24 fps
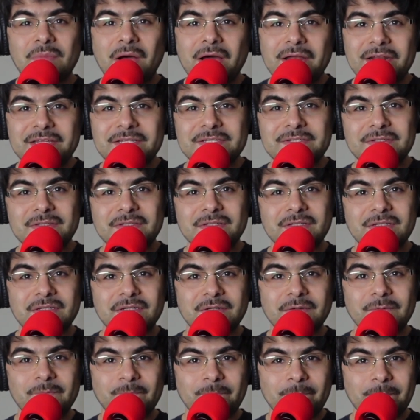body to
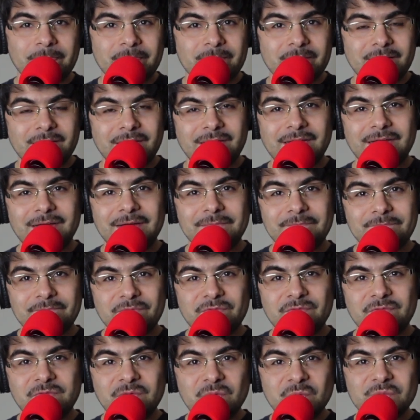the
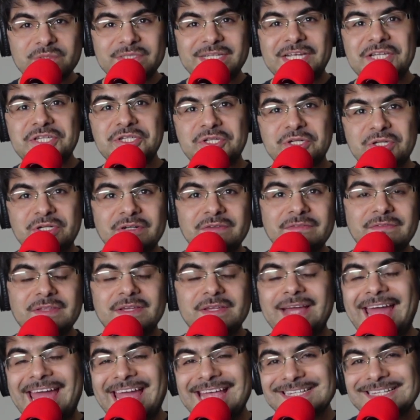full texture of
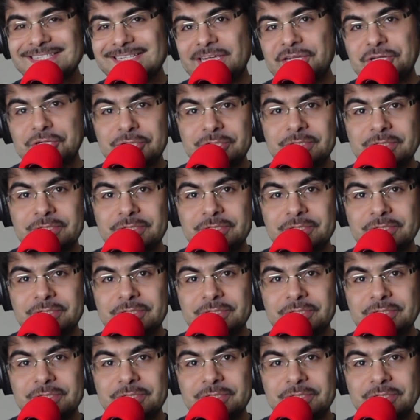the A section.